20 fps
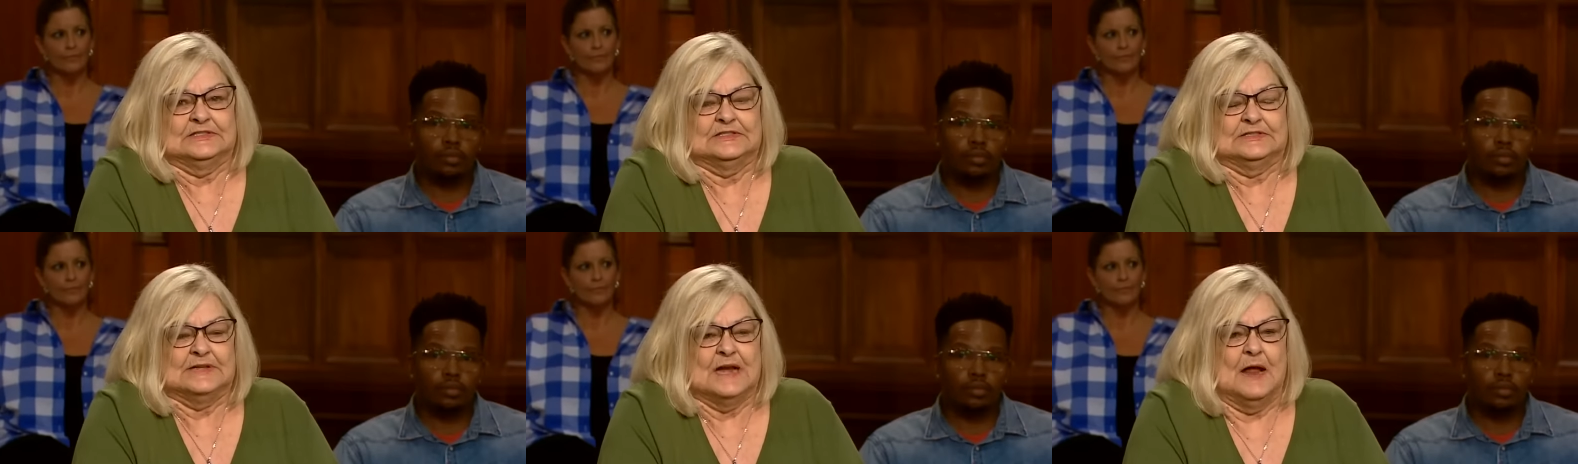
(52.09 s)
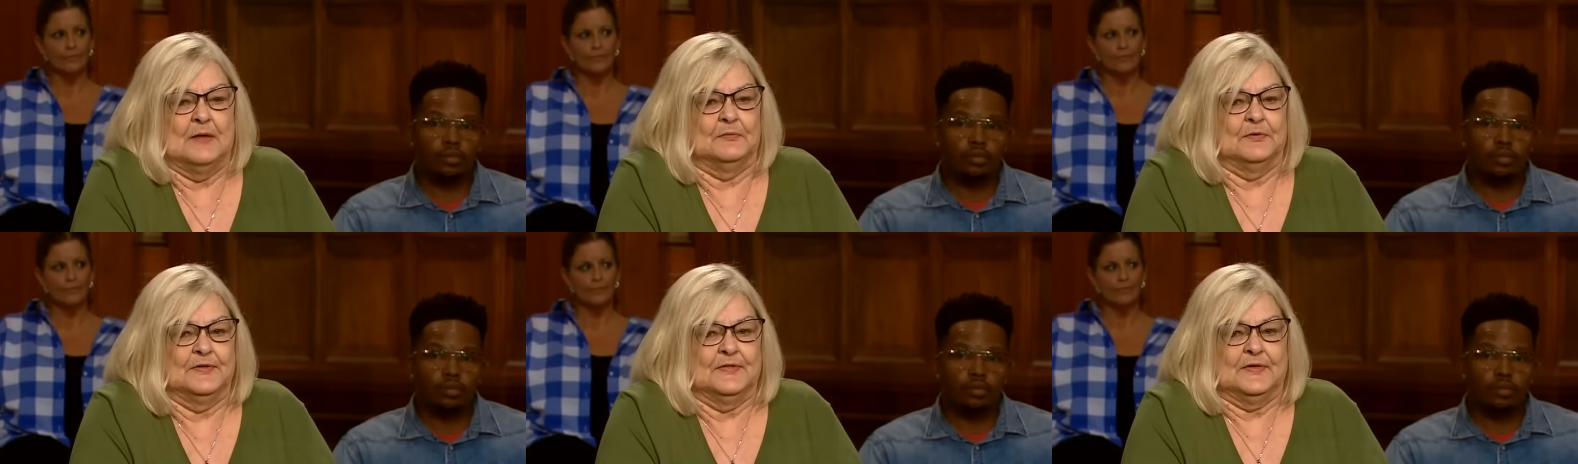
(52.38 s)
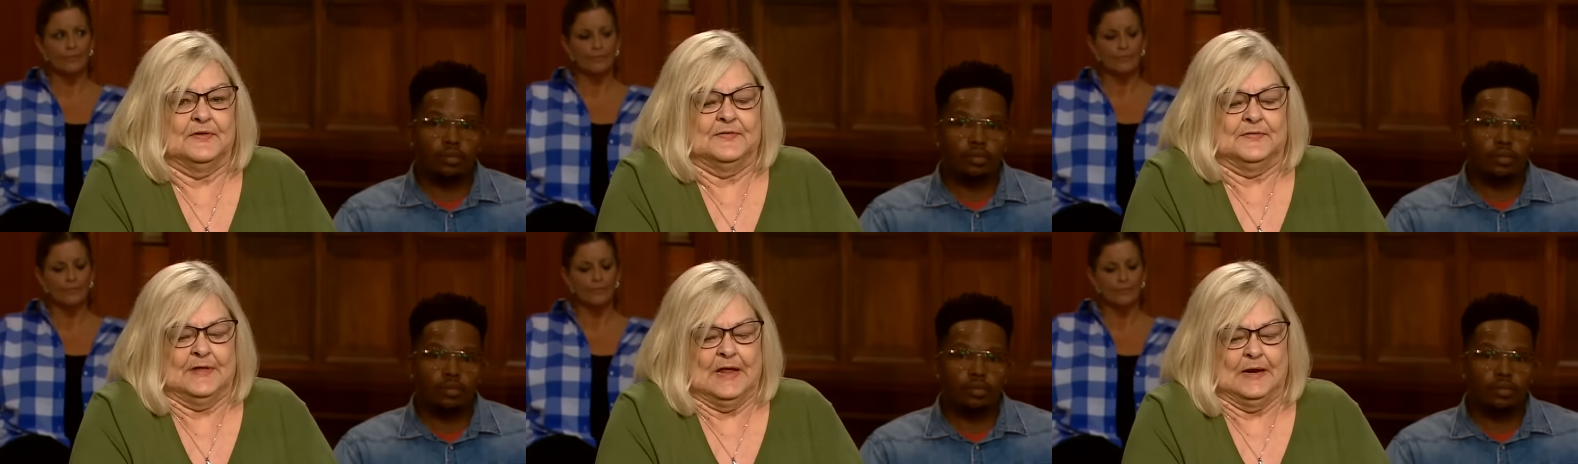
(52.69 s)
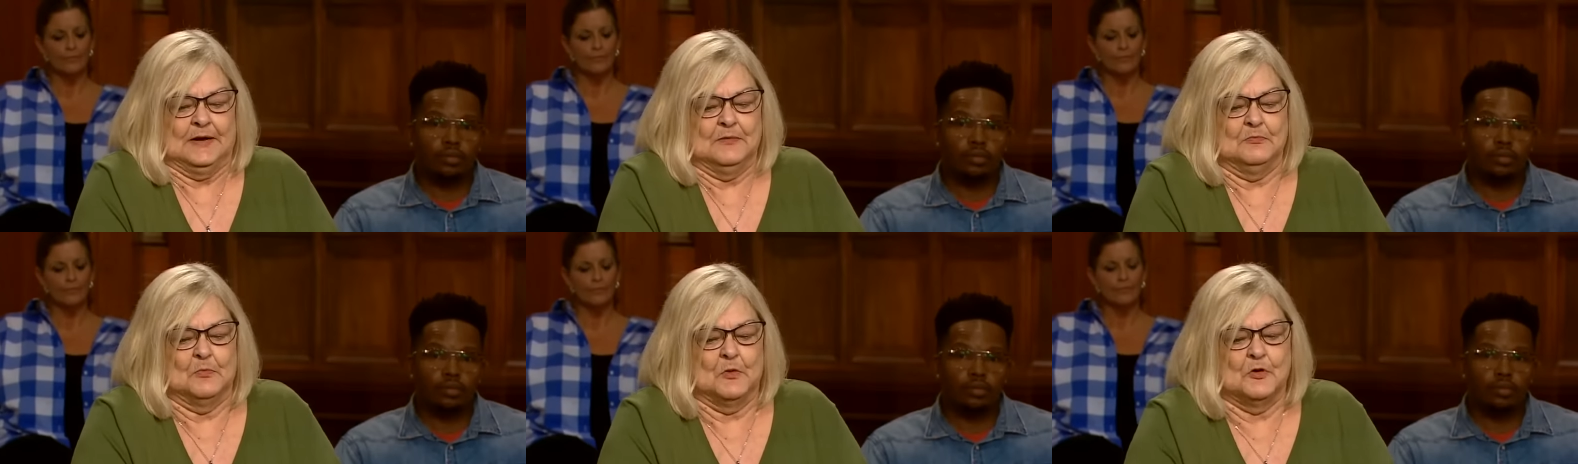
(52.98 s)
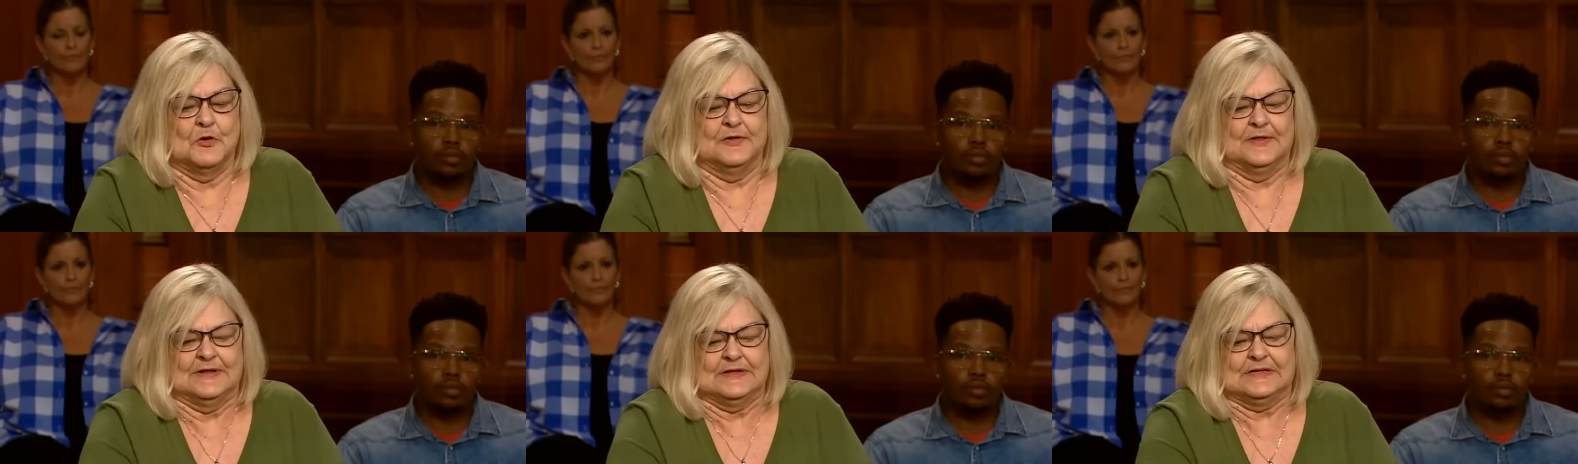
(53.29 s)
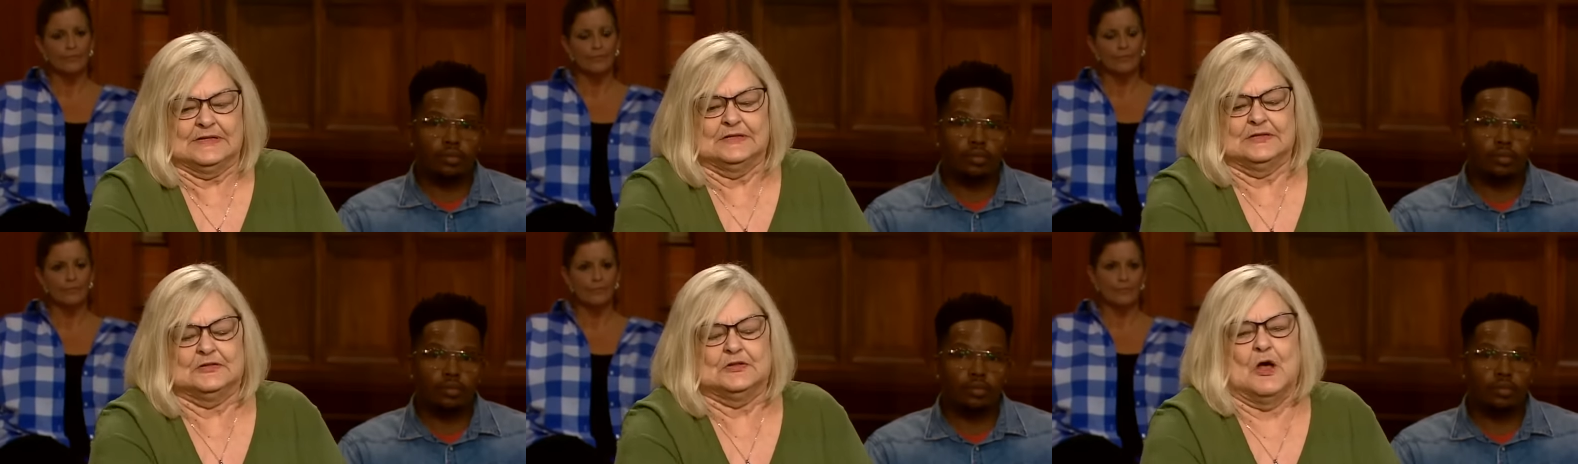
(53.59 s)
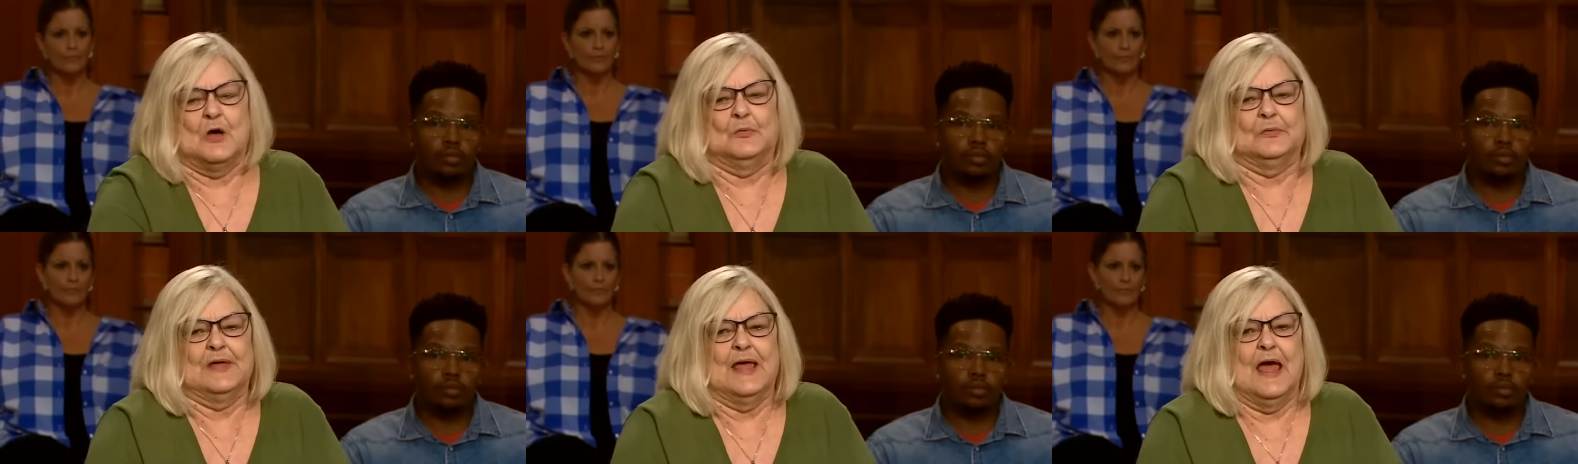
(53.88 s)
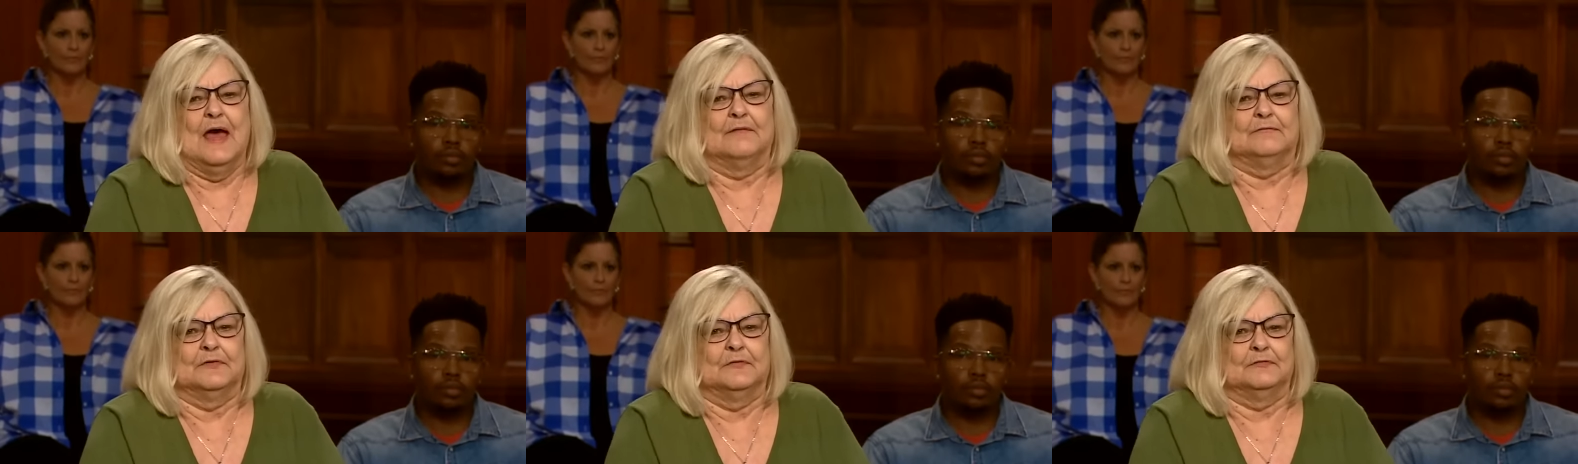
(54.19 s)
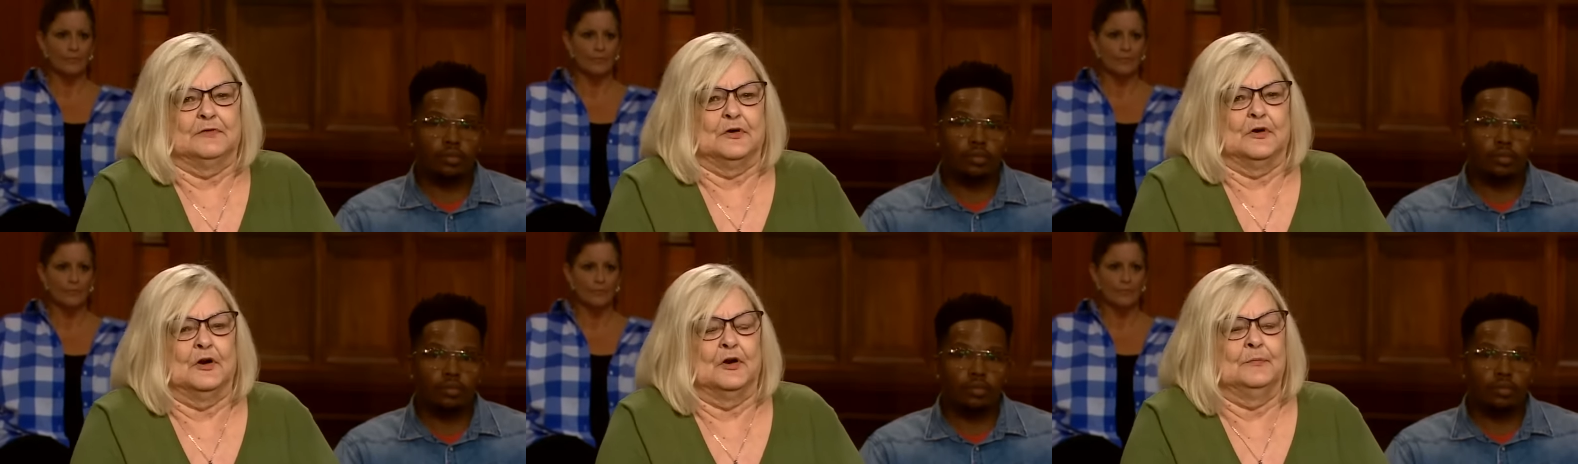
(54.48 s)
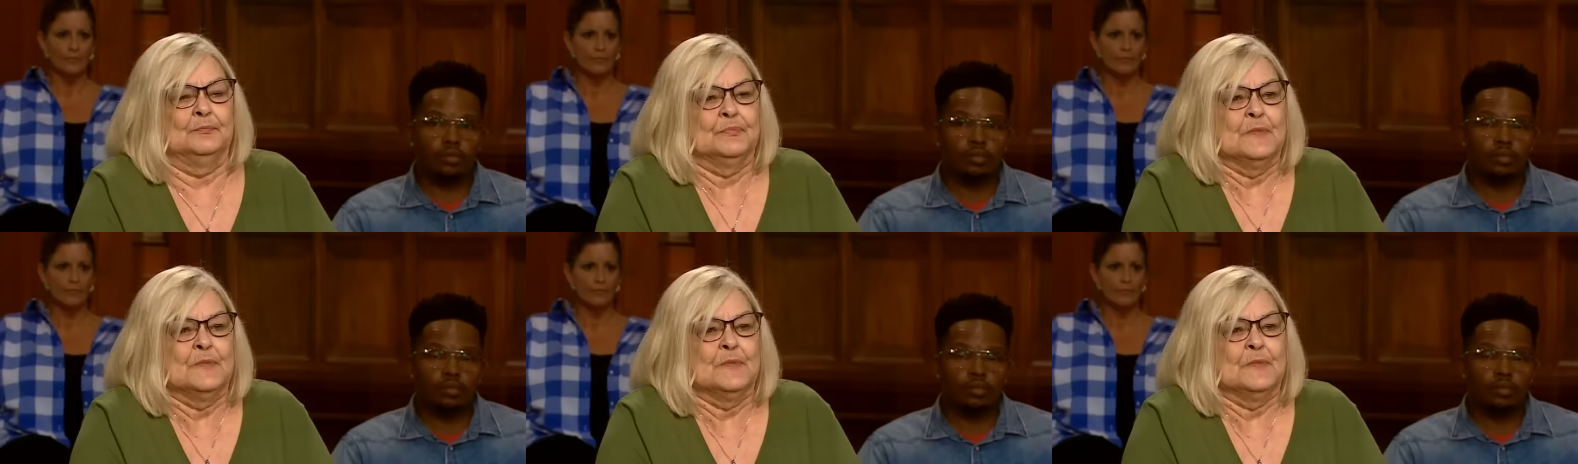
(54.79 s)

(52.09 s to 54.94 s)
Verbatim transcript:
Speaker 1: not with us anymore. This is all we have of her.